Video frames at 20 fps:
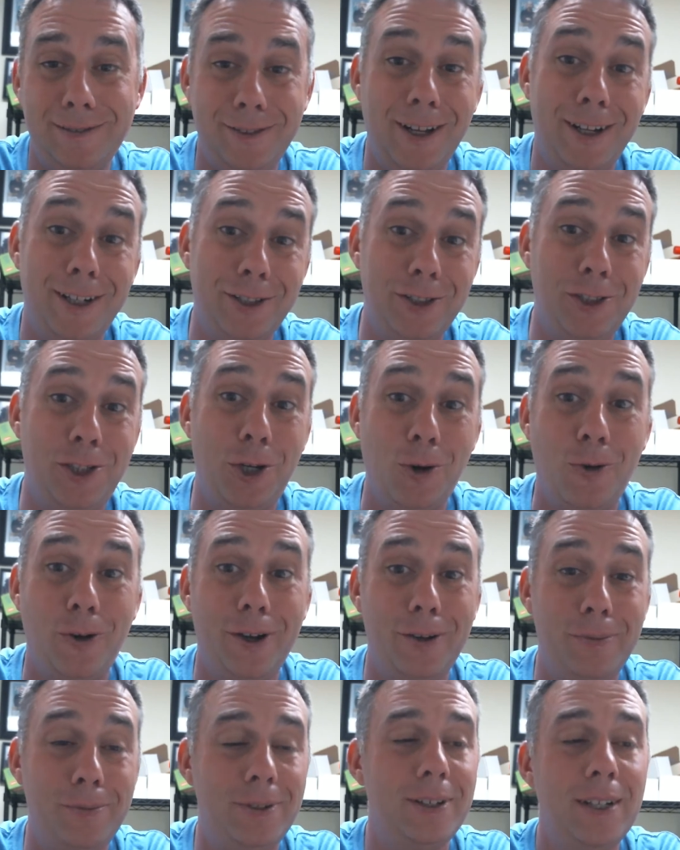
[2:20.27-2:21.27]
not
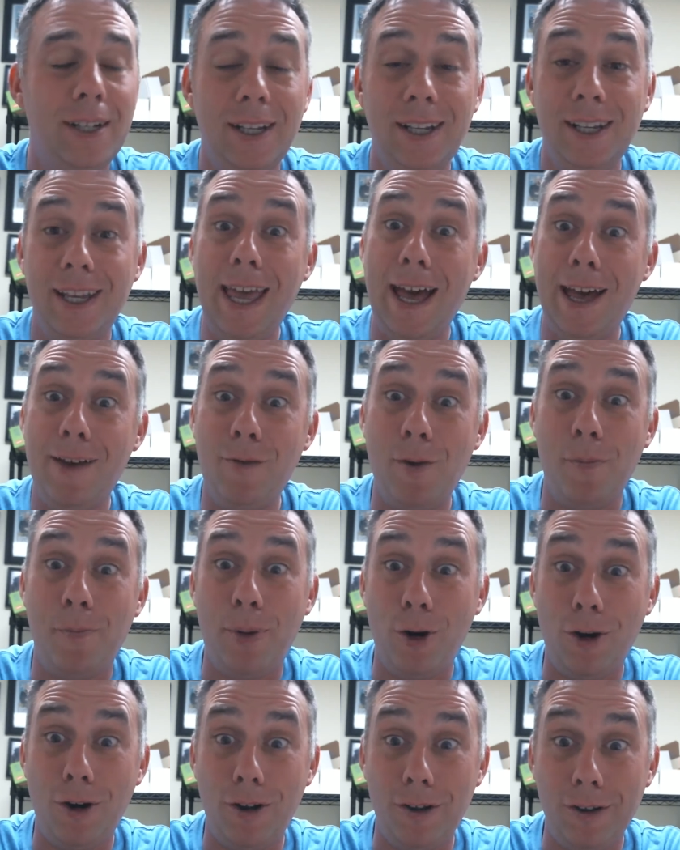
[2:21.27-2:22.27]
enjoy, but yeah, have a
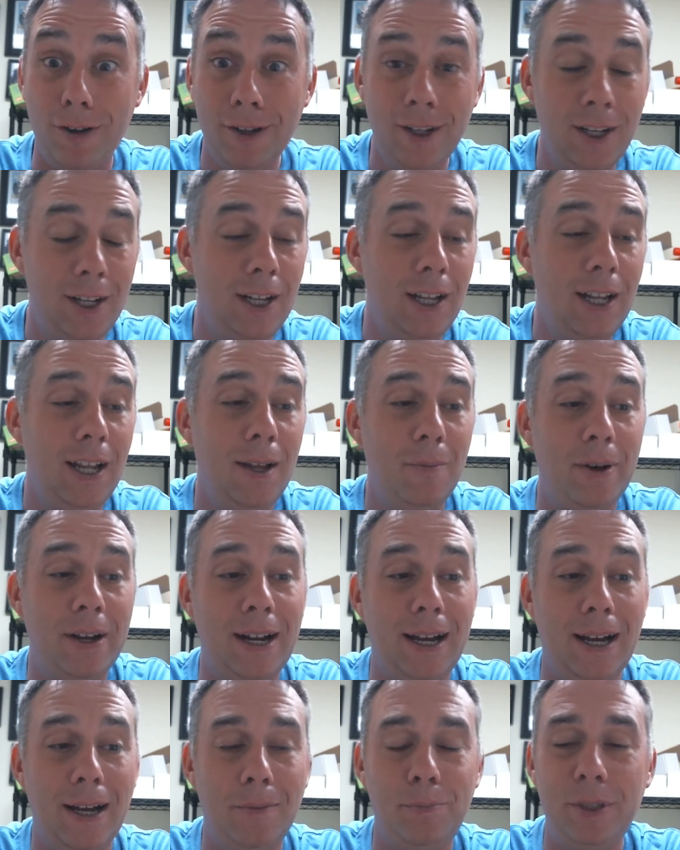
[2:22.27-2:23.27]
ball.
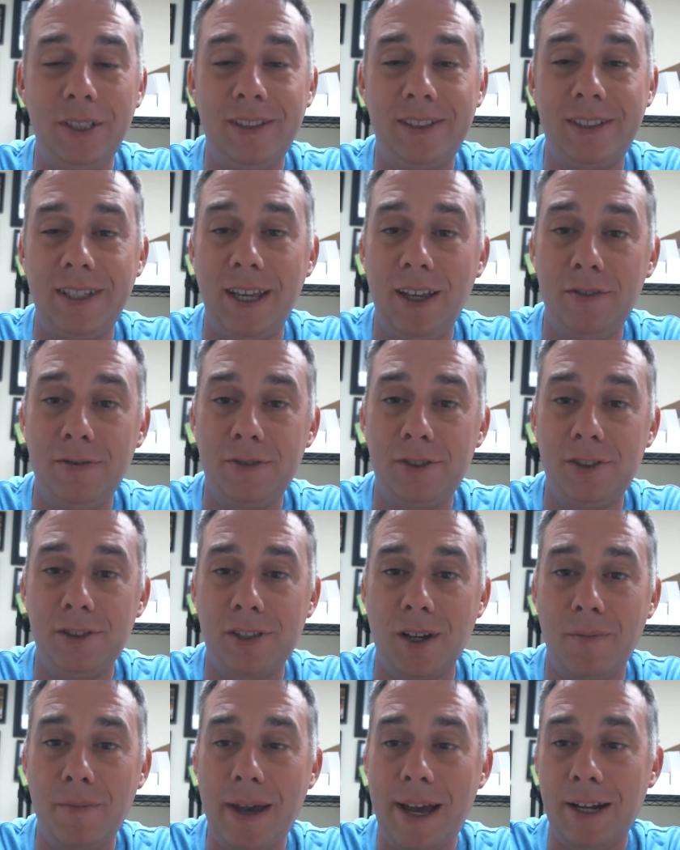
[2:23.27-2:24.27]
But uh, be safe.
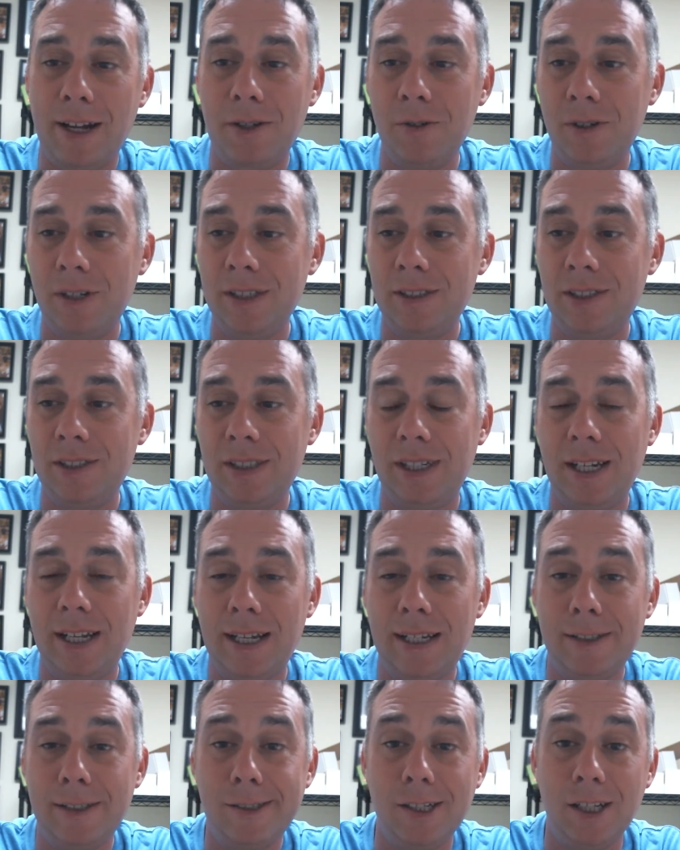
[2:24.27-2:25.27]
Just come back to us, and
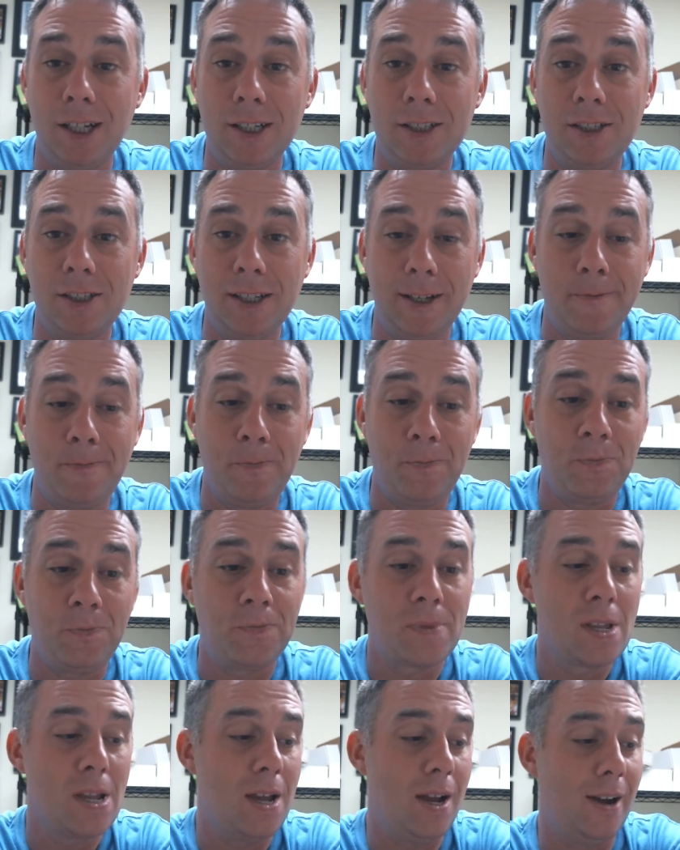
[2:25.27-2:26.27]
uh, good luck to you.
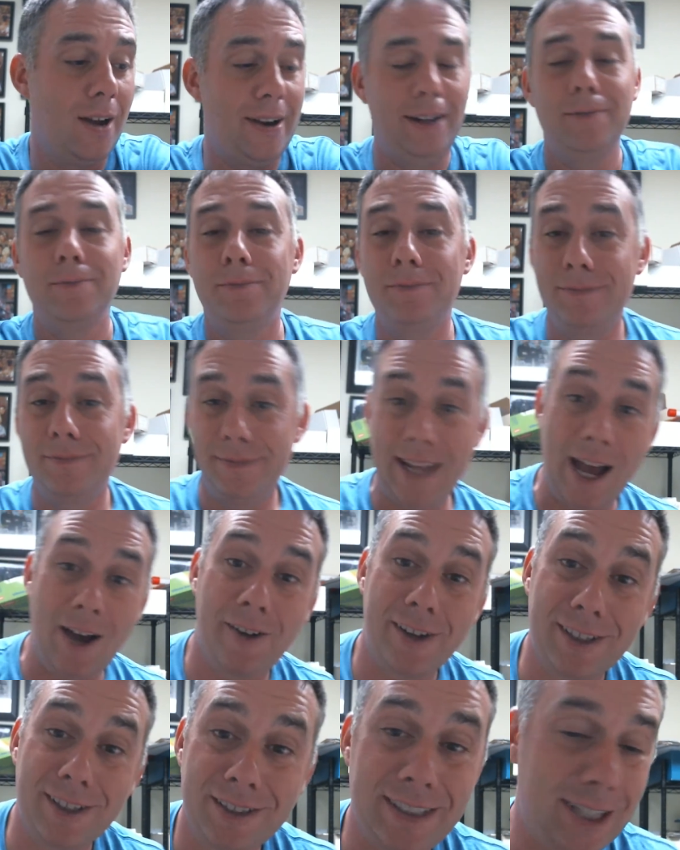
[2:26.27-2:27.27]
All right,
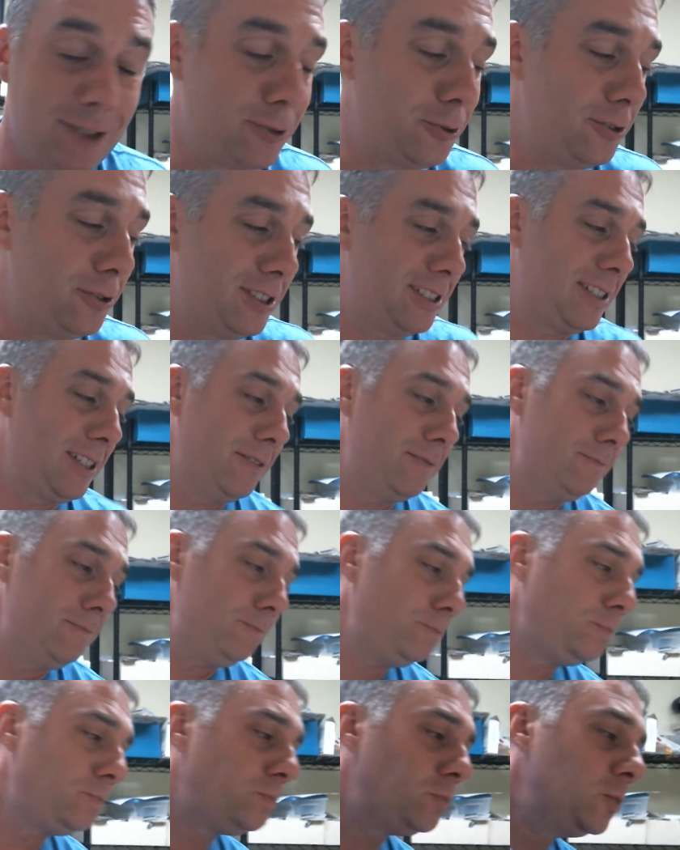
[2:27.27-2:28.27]
now I can start doing stuff
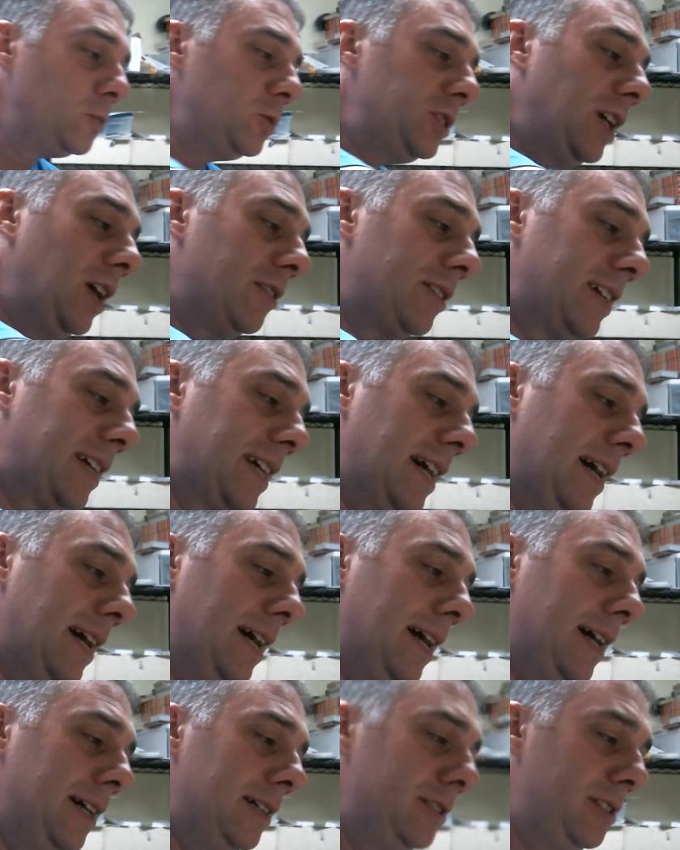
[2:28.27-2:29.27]
is out the
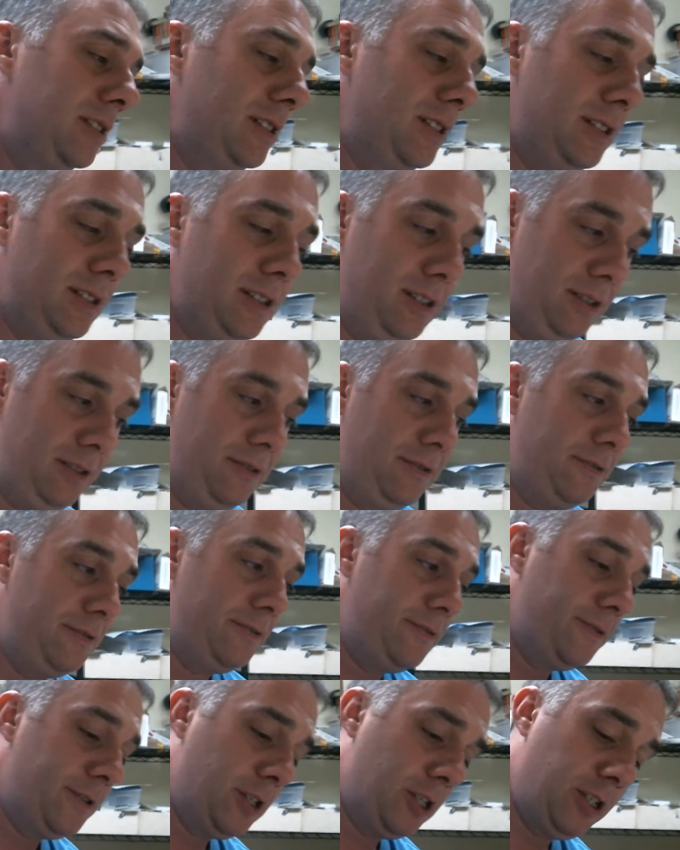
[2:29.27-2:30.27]
cards
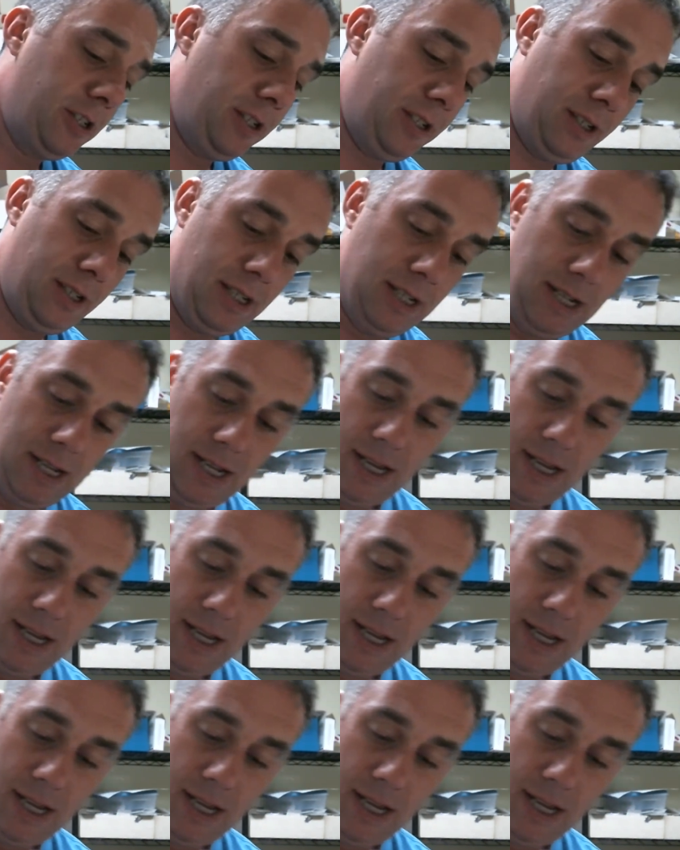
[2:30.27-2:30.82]
first.